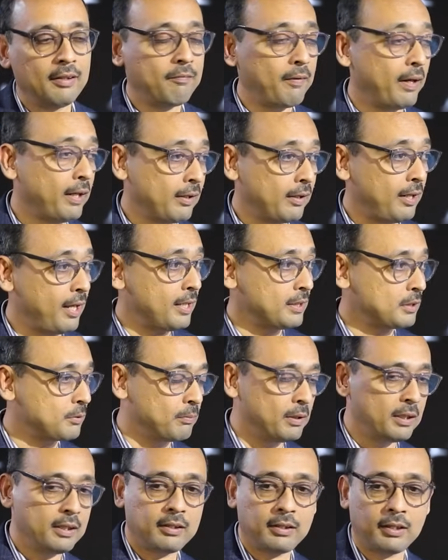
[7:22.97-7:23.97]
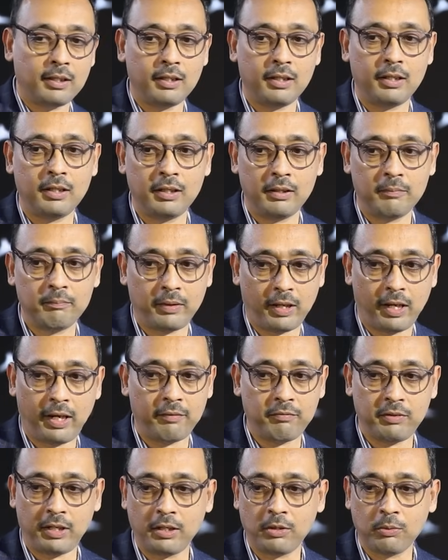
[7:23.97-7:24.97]
In fact, last month, I
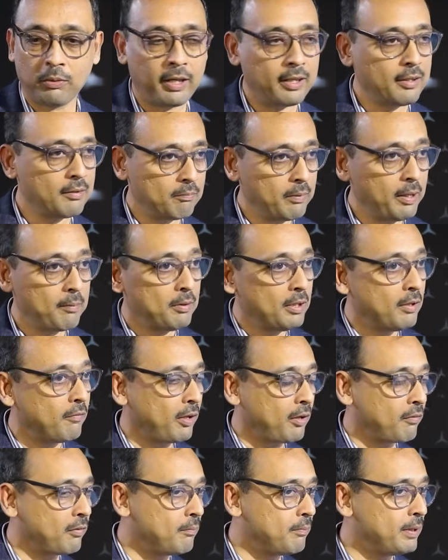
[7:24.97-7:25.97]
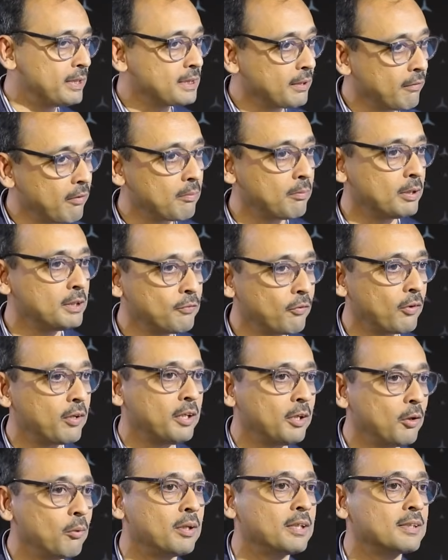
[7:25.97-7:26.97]
have yet to get maybe the one of the best ever months for
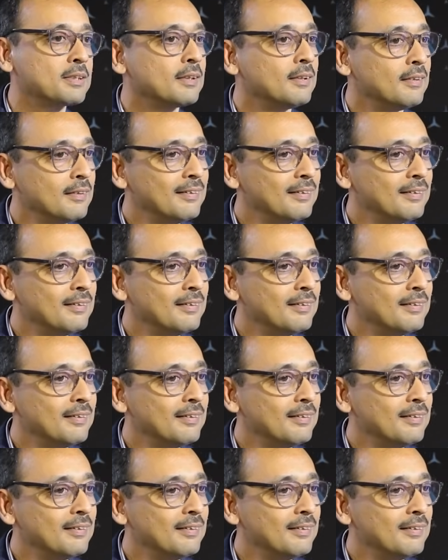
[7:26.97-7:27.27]
EQS.